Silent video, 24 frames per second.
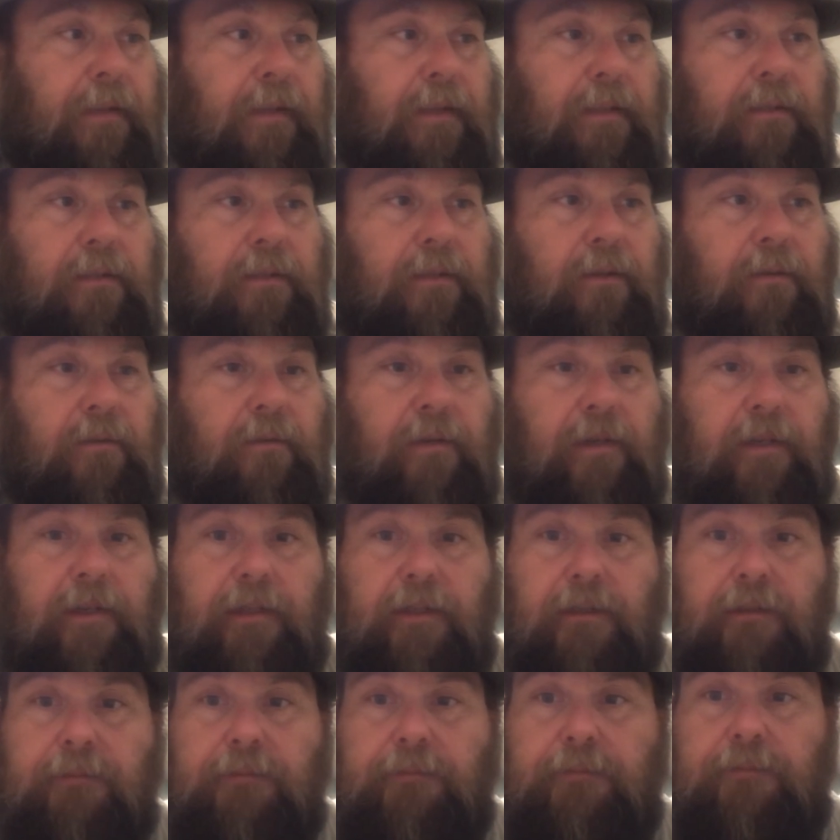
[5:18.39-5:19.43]

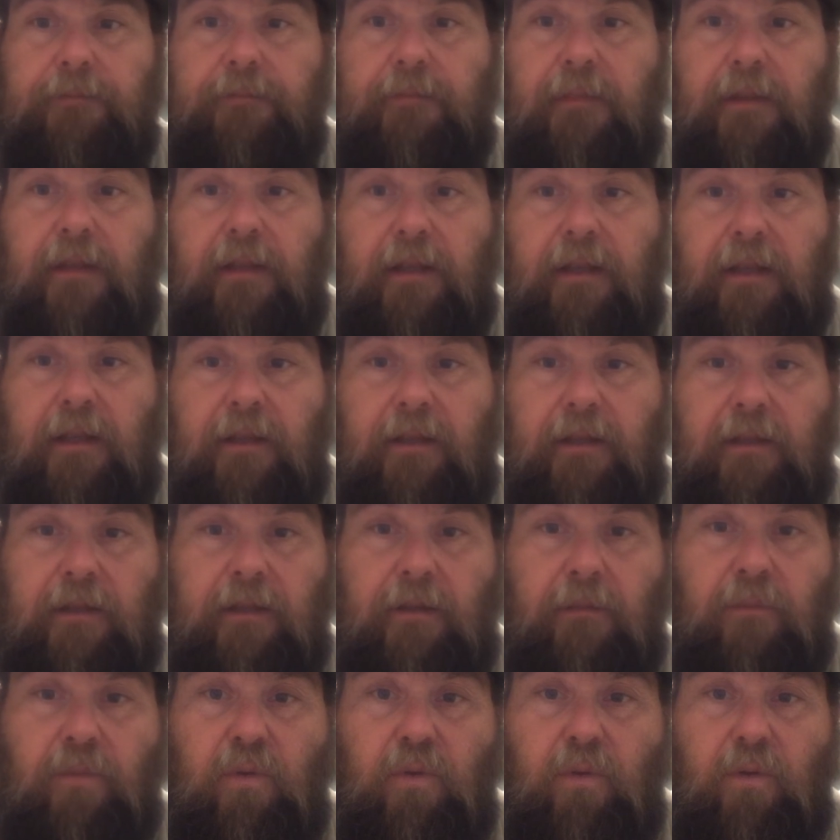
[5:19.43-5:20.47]
So
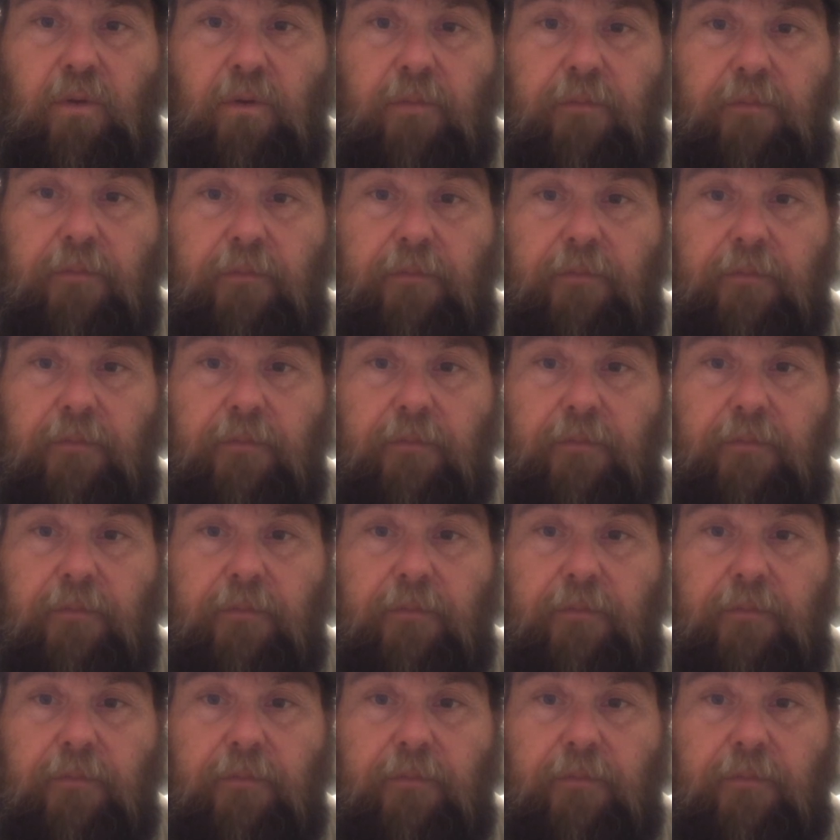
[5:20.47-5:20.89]
the more